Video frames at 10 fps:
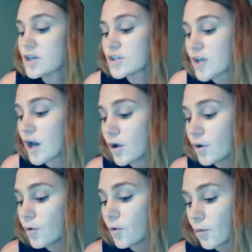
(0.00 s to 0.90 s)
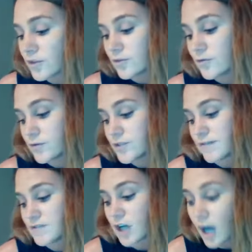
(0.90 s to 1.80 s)
So with the Food
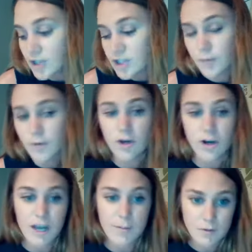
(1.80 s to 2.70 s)
Safety Cost Share program,